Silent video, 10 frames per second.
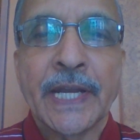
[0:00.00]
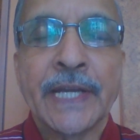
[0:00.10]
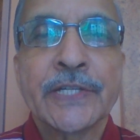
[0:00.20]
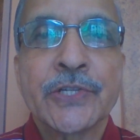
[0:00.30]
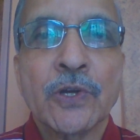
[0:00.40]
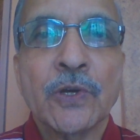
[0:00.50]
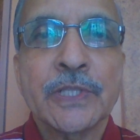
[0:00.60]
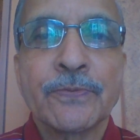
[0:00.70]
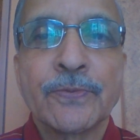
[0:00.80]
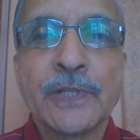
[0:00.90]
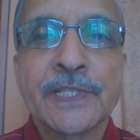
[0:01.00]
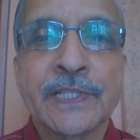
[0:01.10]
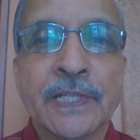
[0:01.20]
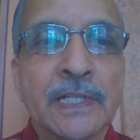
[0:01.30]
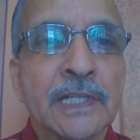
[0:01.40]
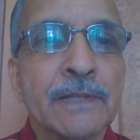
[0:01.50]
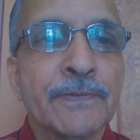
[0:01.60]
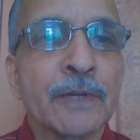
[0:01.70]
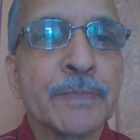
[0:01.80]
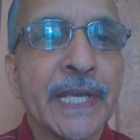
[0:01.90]
and drawn a full circle
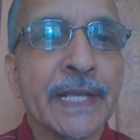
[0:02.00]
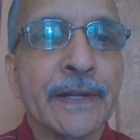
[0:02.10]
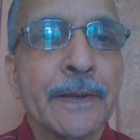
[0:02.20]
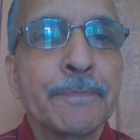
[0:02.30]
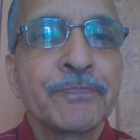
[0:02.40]
from there